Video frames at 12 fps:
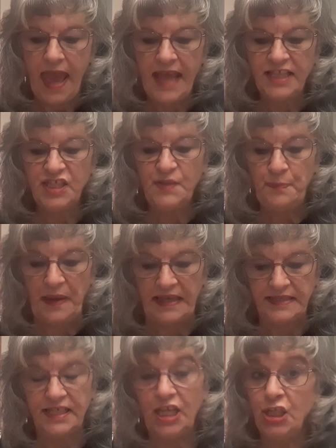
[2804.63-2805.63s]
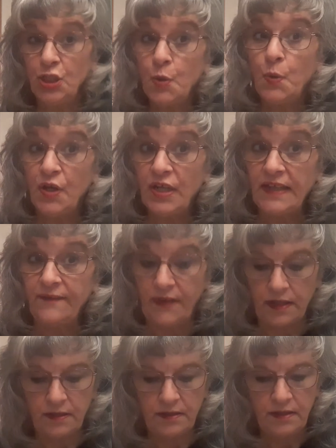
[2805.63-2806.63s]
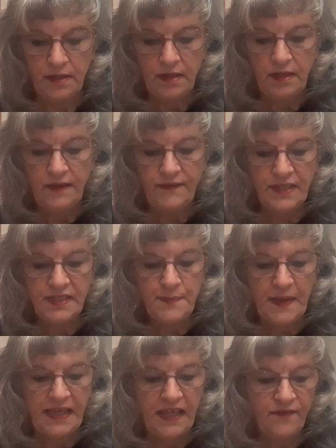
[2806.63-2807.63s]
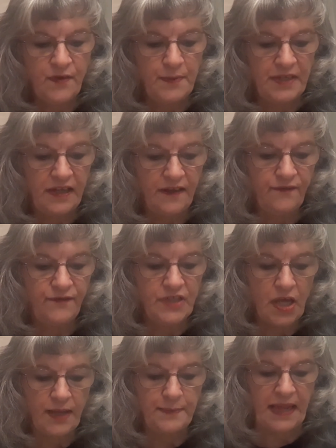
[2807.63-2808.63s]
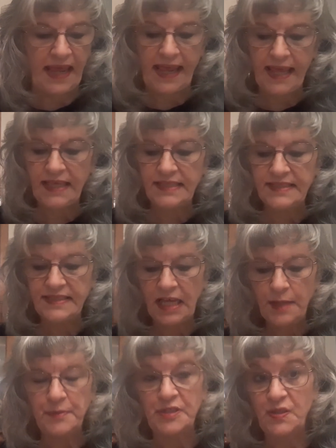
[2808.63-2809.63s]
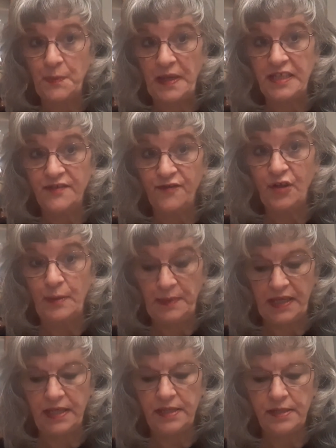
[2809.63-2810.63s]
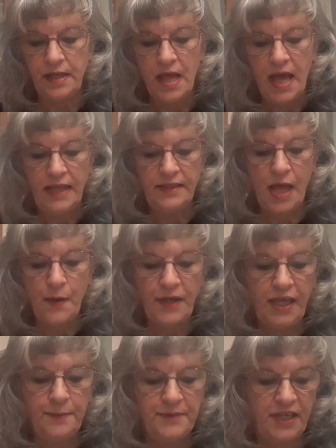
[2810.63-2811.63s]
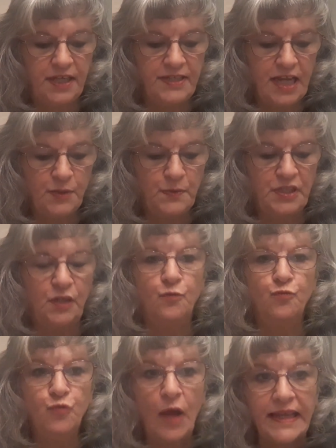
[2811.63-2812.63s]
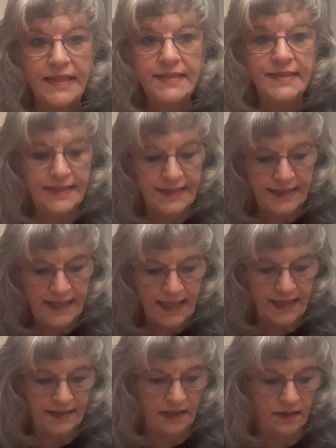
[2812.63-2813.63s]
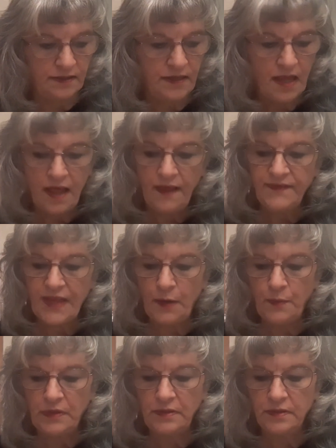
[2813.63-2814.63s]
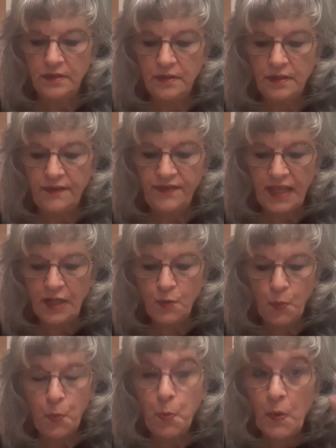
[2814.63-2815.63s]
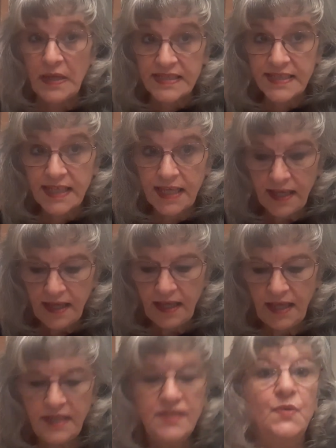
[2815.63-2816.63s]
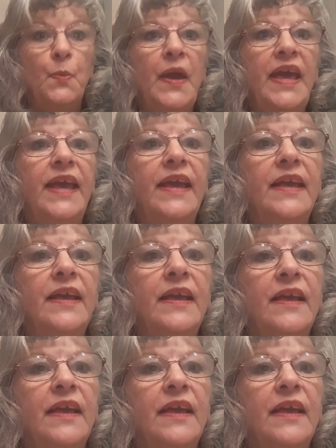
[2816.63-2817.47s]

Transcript: and space in Cordyville, this may give him enough time to hang in cyberspace for a bit, allowing him to connect with the right signal that will then whisk his way